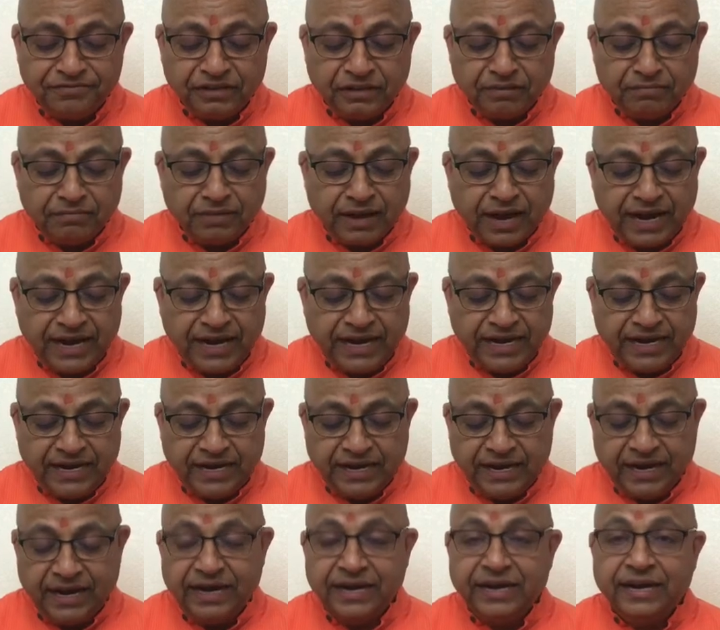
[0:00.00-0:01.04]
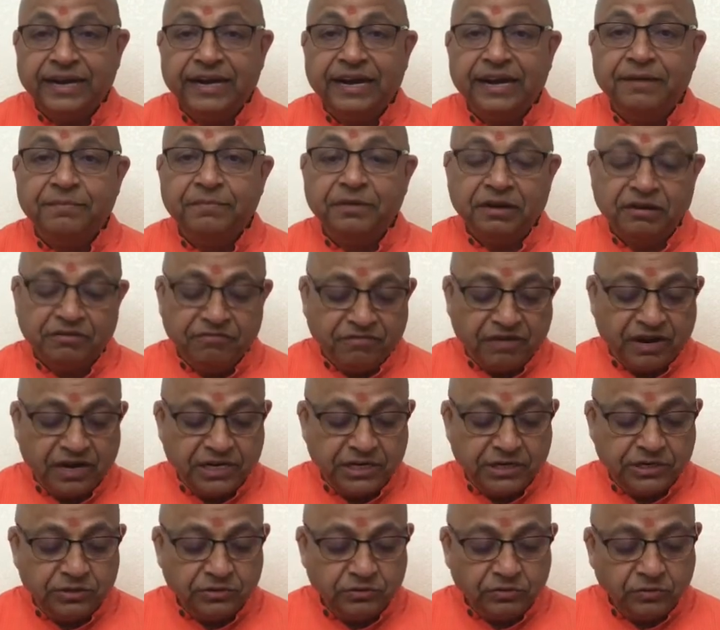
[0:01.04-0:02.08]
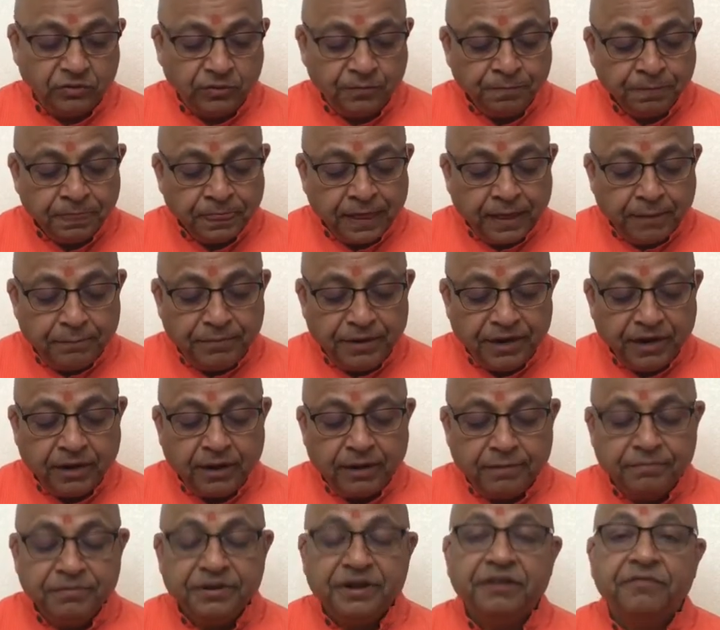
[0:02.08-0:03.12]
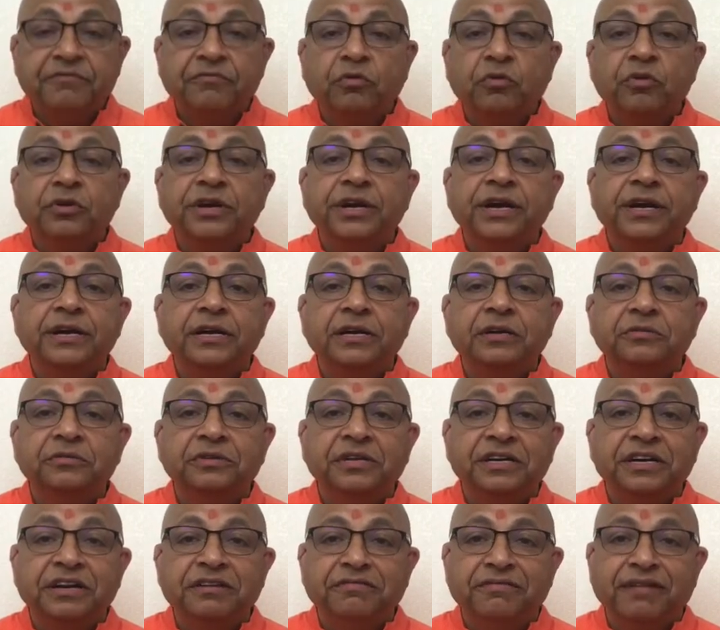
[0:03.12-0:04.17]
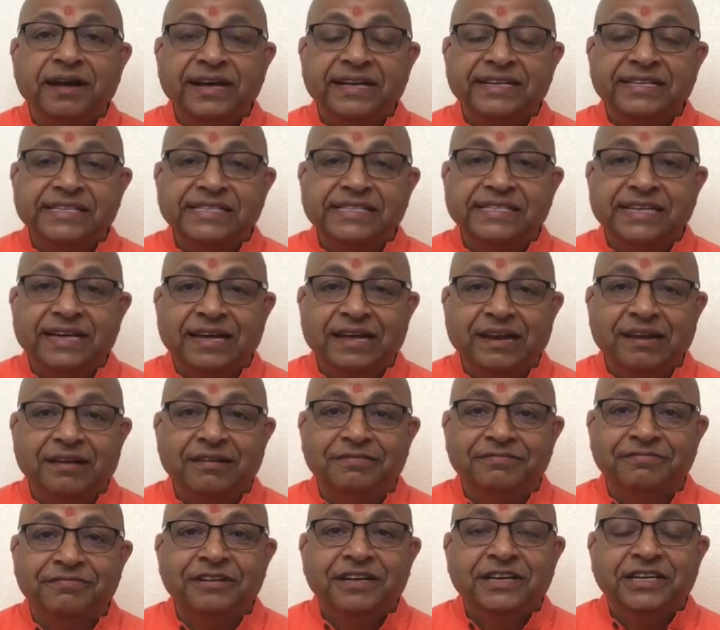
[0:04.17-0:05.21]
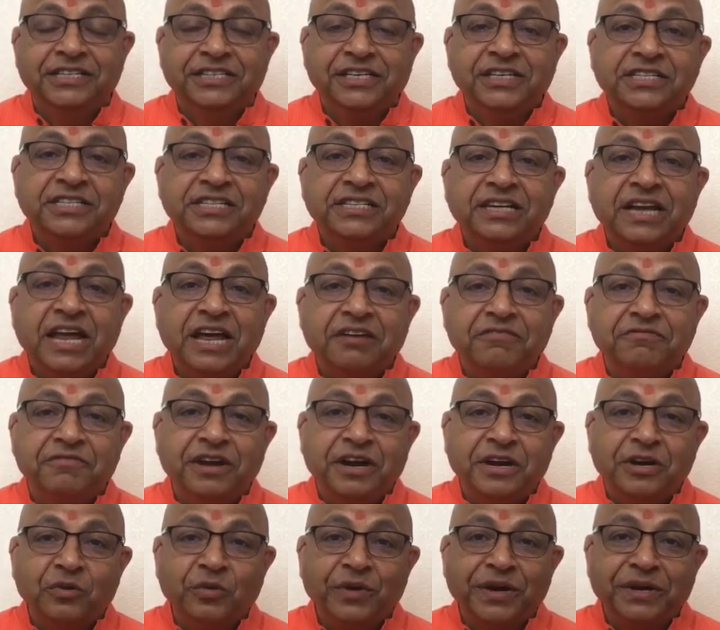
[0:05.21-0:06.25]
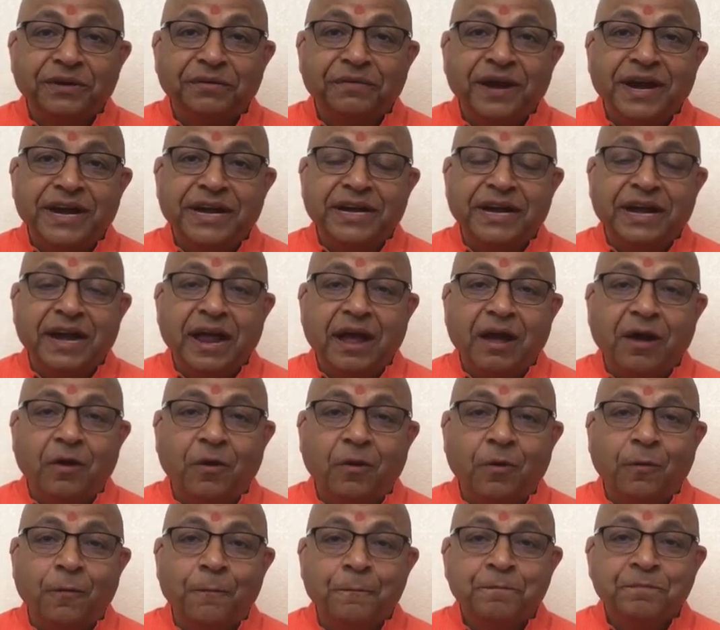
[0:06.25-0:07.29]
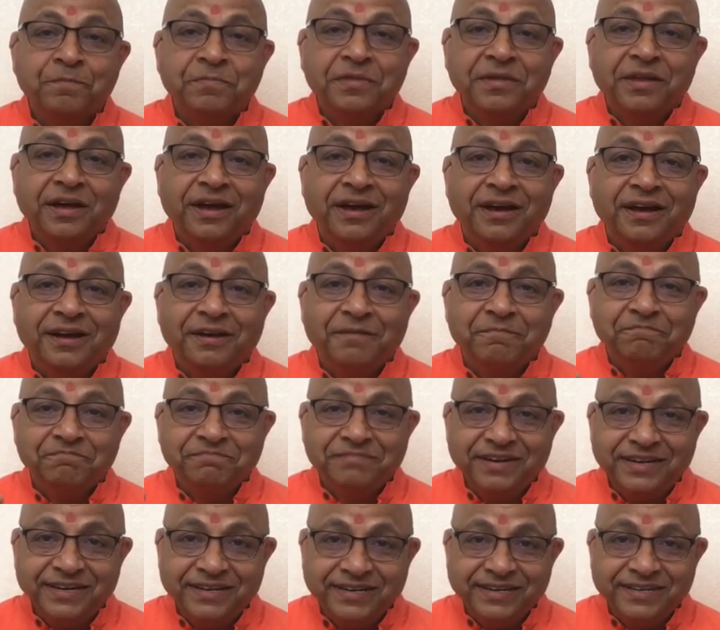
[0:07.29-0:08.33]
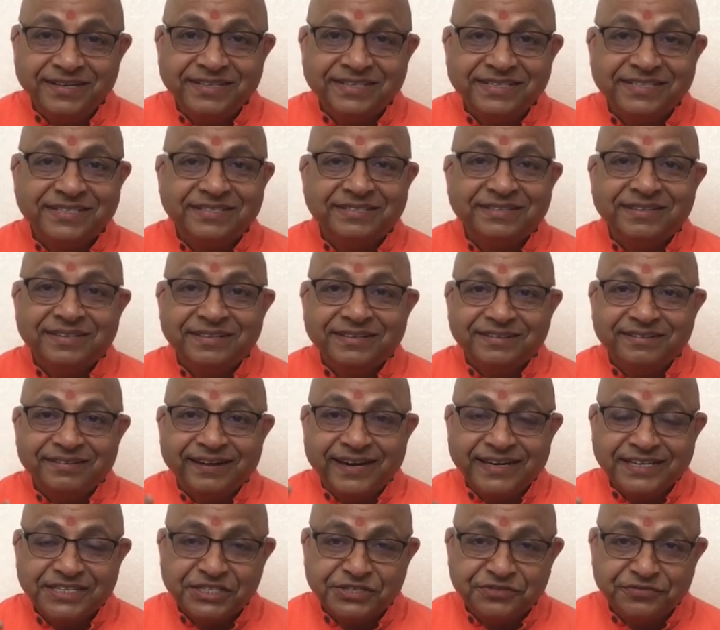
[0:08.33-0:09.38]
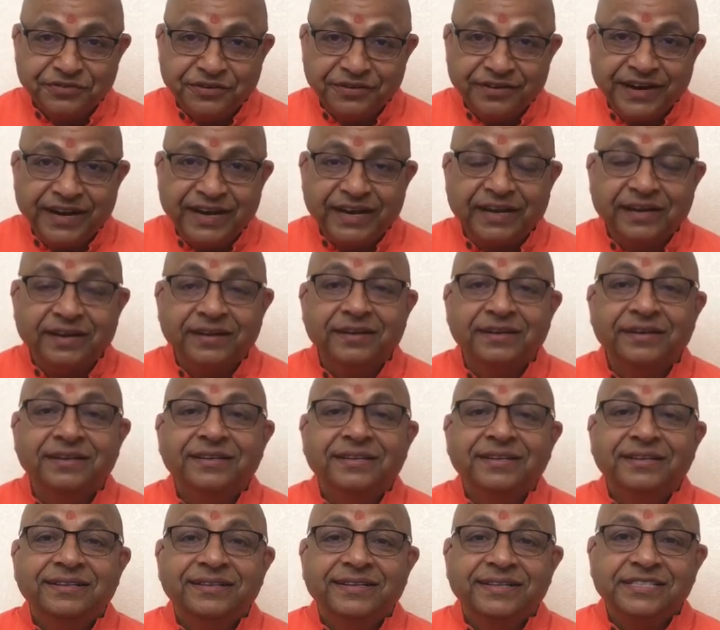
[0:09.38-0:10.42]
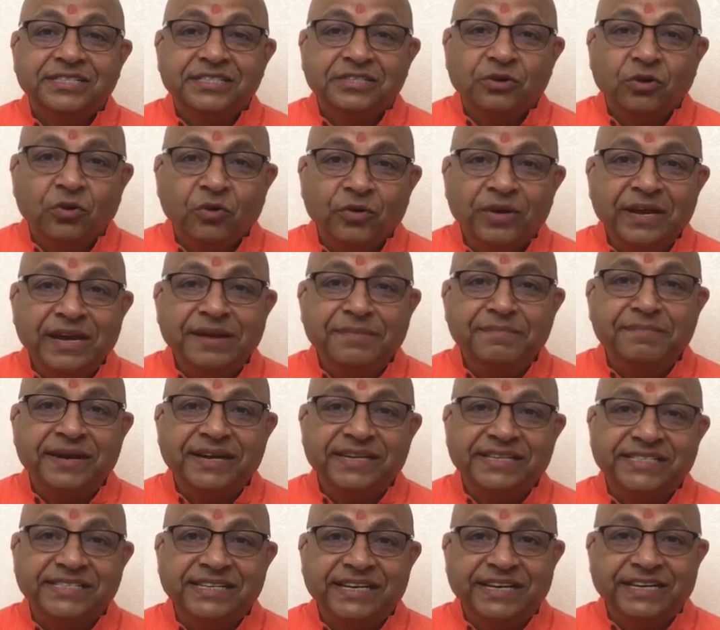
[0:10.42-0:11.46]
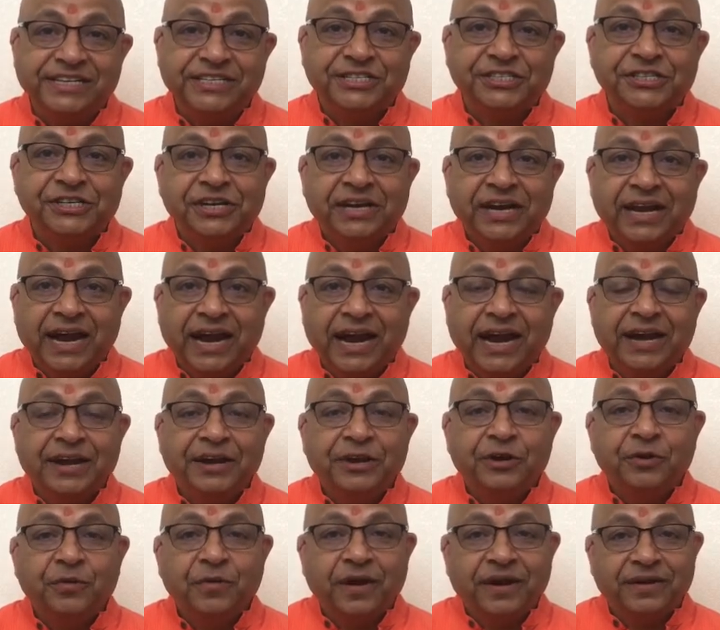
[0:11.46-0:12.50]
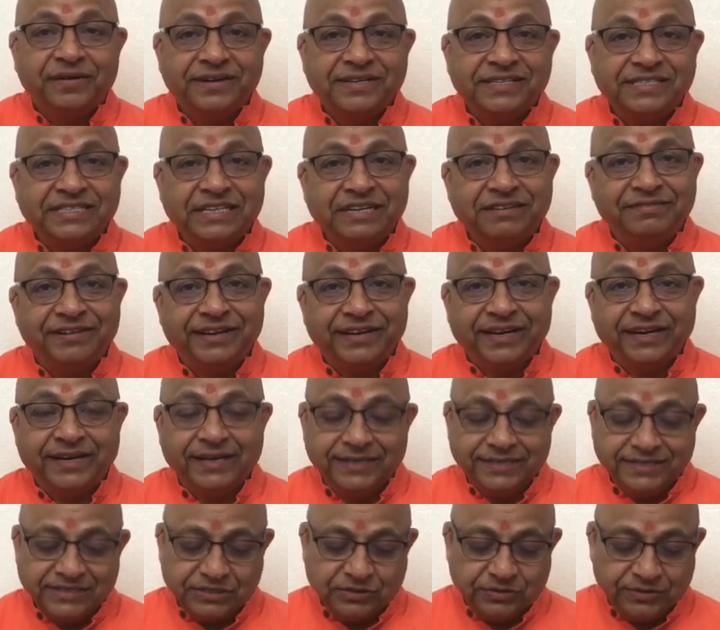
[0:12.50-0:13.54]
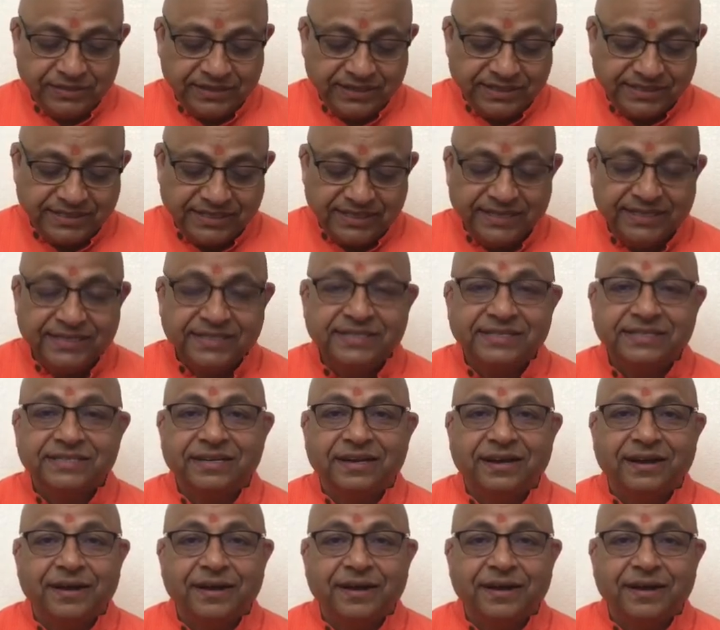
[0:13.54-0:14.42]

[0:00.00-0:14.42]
the mind and enable one to become devoted to the divine self, just like we are doing right now. It is transferring this holy message and you are receiving it. So this is